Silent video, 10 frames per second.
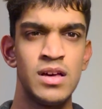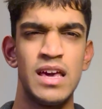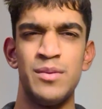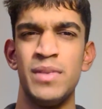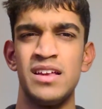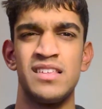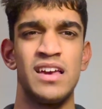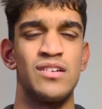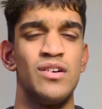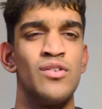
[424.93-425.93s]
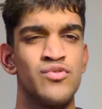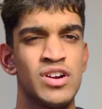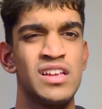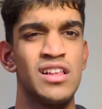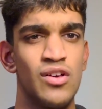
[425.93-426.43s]
It may take a
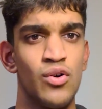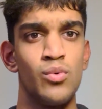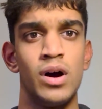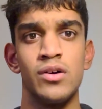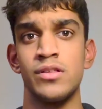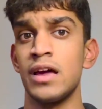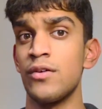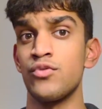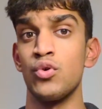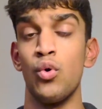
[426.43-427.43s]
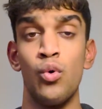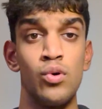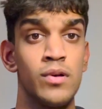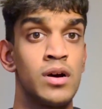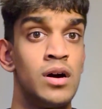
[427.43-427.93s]
really long while to get through all
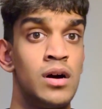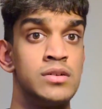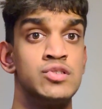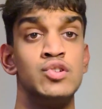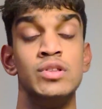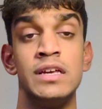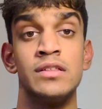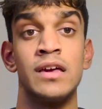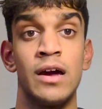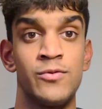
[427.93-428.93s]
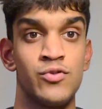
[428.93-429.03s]
the cards you need to get